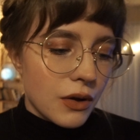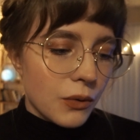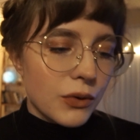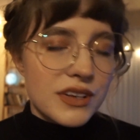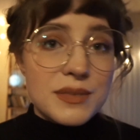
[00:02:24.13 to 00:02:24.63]

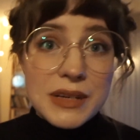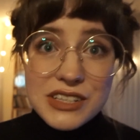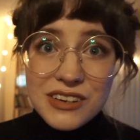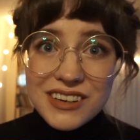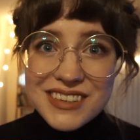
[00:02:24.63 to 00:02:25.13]
hoard as much
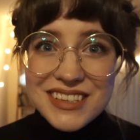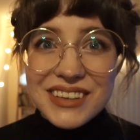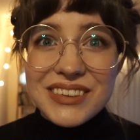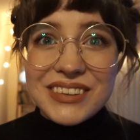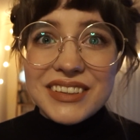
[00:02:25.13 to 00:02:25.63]
yarn as I
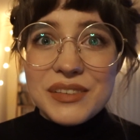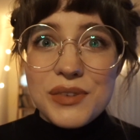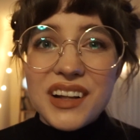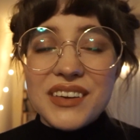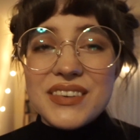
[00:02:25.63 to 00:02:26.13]
could
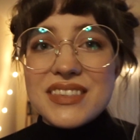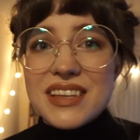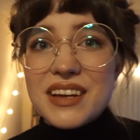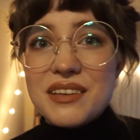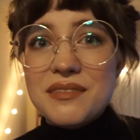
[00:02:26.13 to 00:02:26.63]
while I was
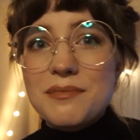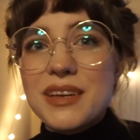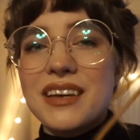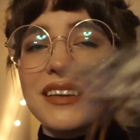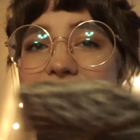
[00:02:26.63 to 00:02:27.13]
there,
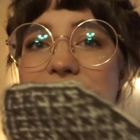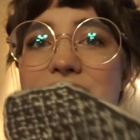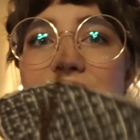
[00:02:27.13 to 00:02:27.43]
because